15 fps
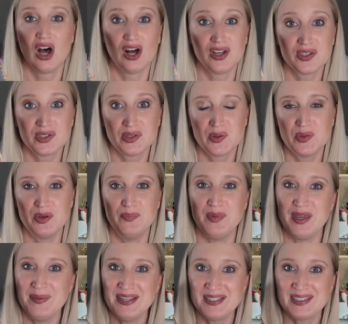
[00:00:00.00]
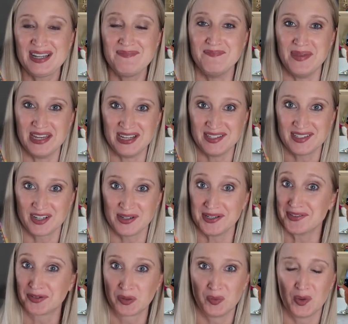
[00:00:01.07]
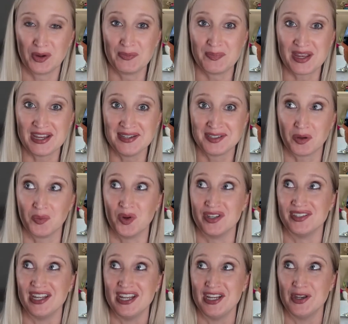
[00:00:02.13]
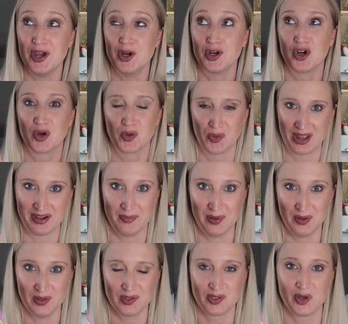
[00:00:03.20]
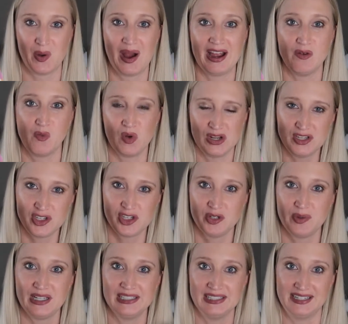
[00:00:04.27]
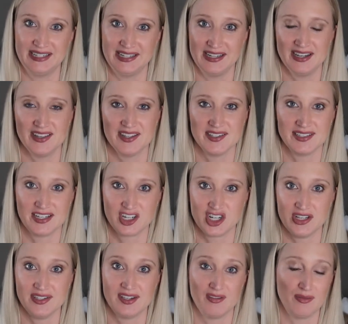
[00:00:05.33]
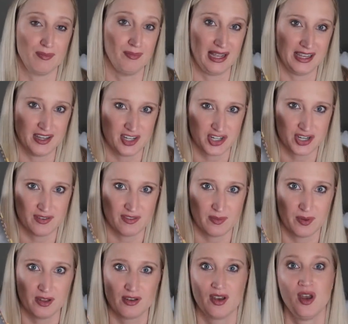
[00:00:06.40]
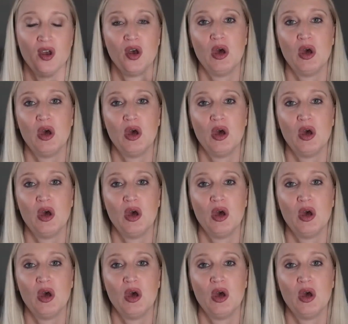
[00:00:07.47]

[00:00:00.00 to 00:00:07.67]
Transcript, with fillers: Also, the BBC miniseries for War and Peace was incredible, so I want to align the sections of my edition of the book